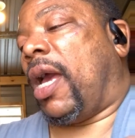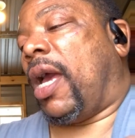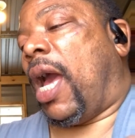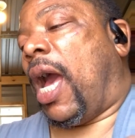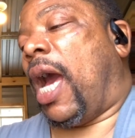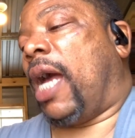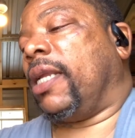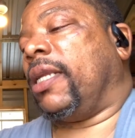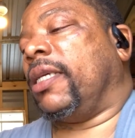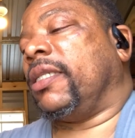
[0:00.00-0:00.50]

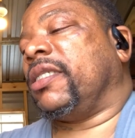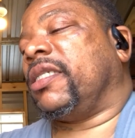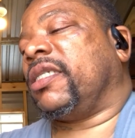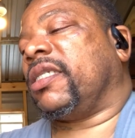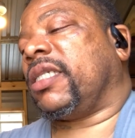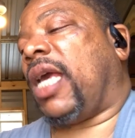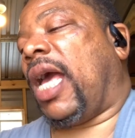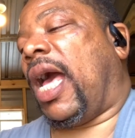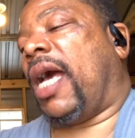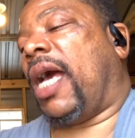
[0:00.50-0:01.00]
Alan
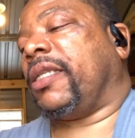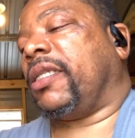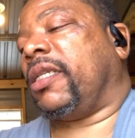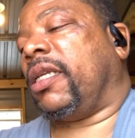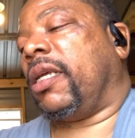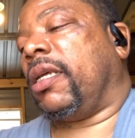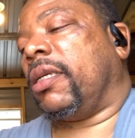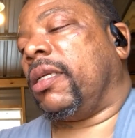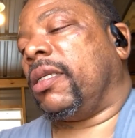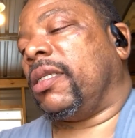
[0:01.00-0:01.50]
Scott
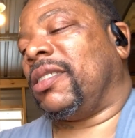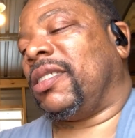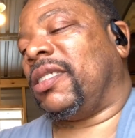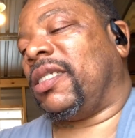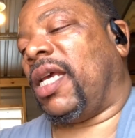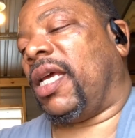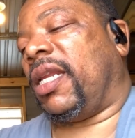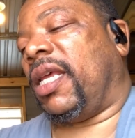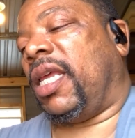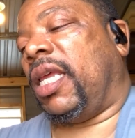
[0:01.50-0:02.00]
said
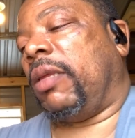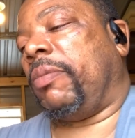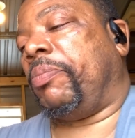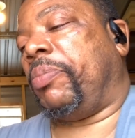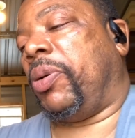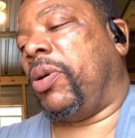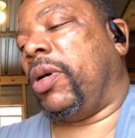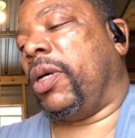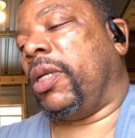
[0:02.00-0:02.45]
he put...